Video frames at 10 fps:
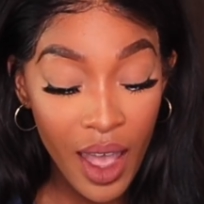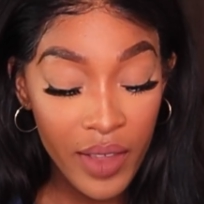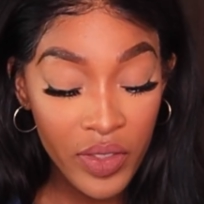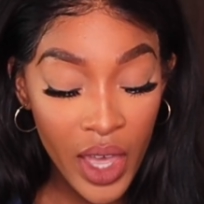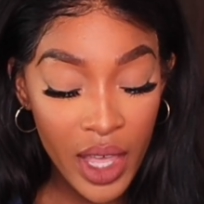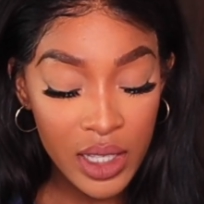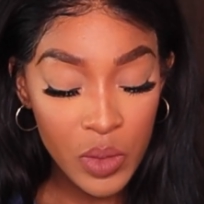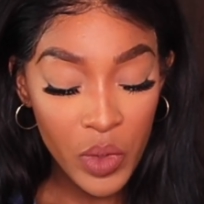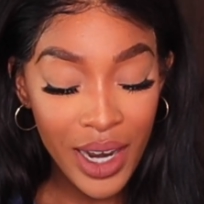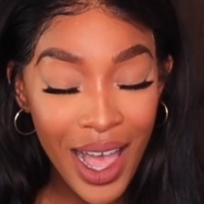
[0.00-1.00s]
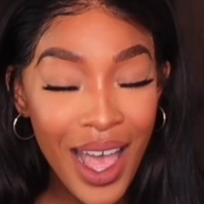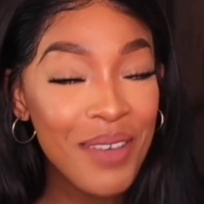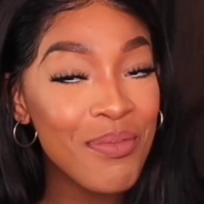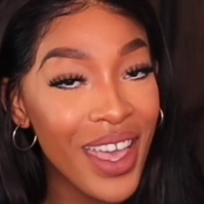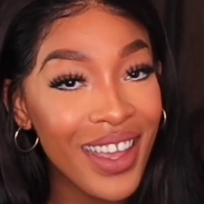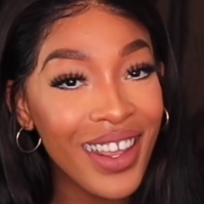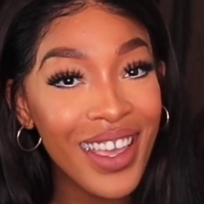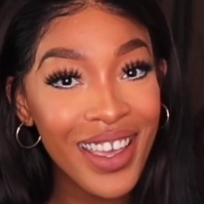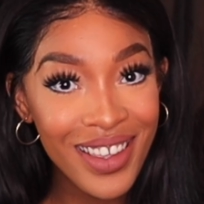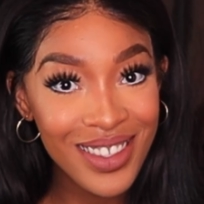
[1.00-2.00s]
that's when I met
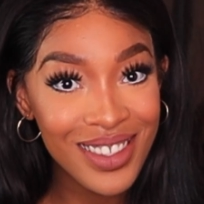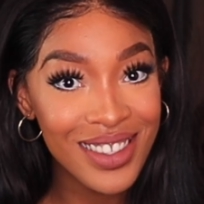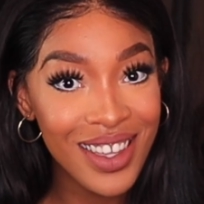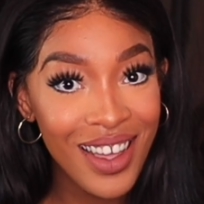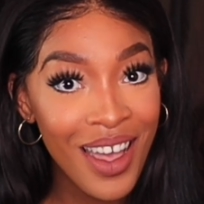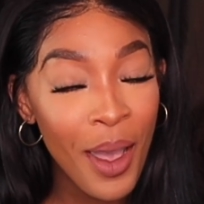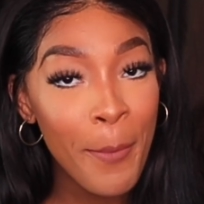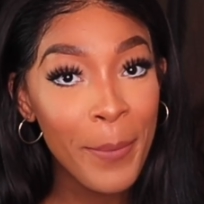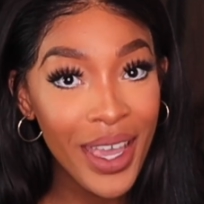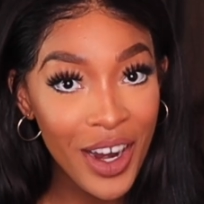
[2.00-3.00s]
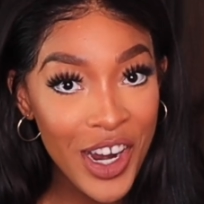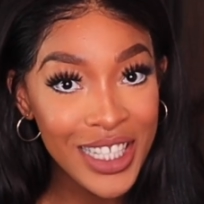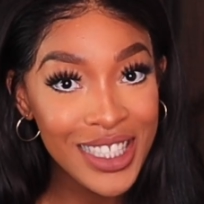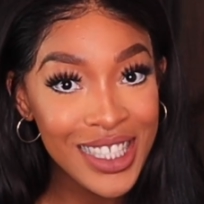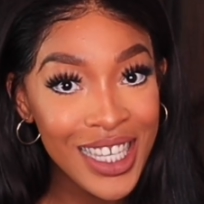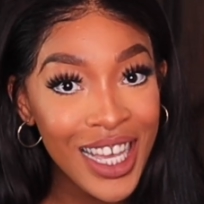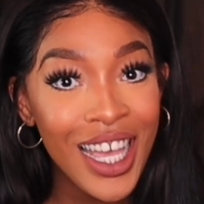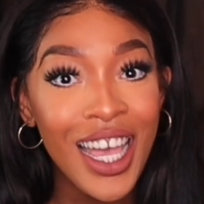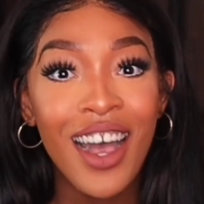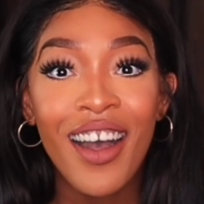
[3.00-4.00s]
his parents.
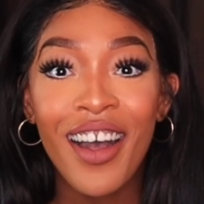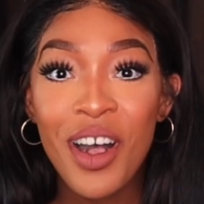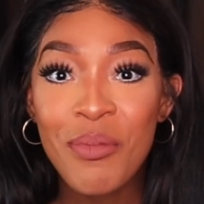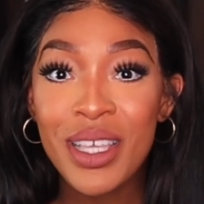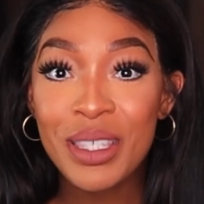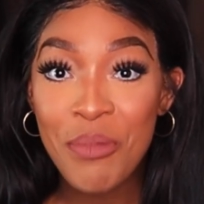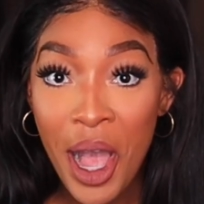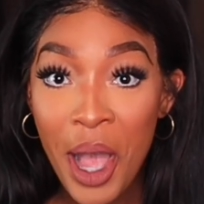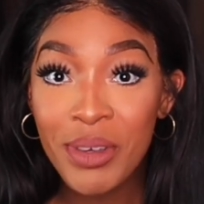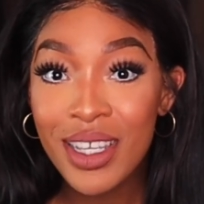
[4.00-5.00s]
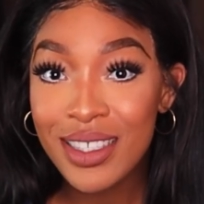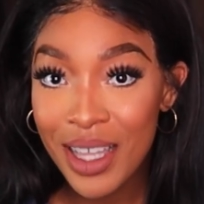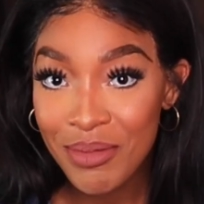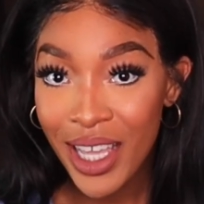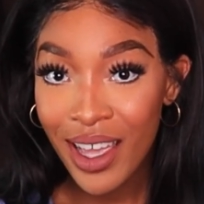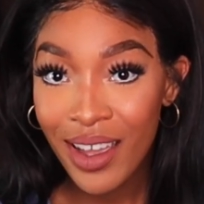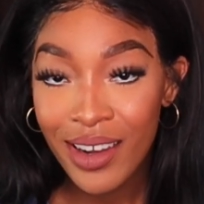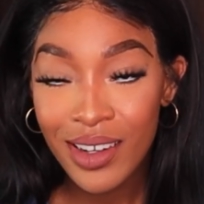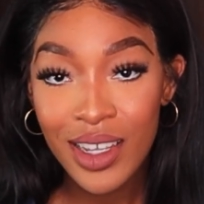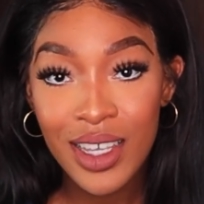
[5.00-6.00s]
His mom and his
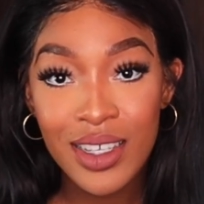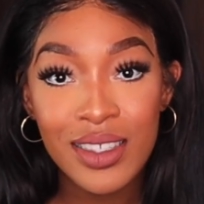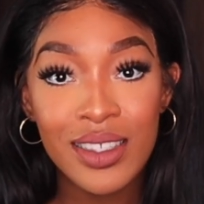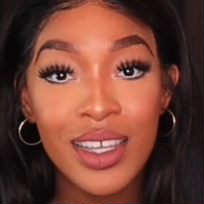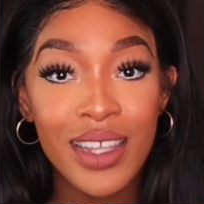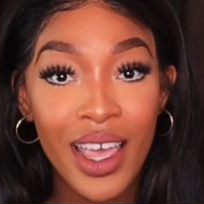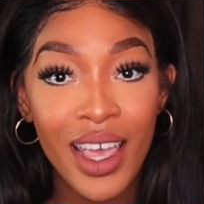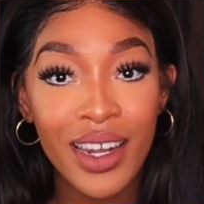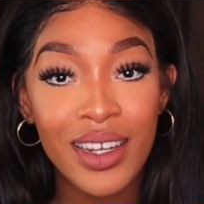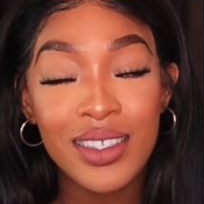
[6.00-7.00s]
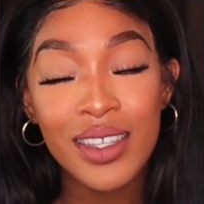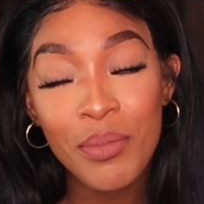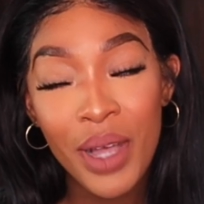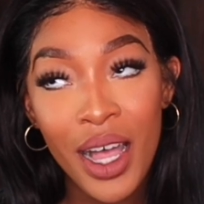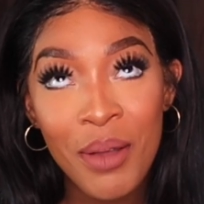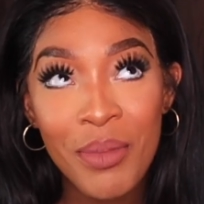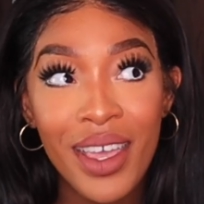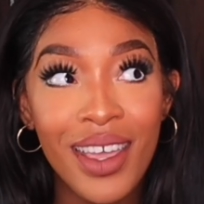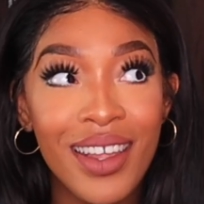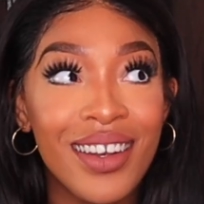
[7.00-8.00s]
stepdad, and his dad and his
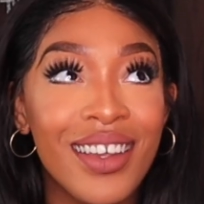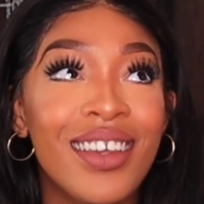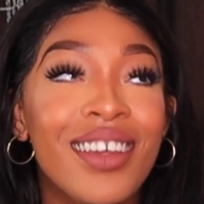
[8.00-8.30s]
stepmom. And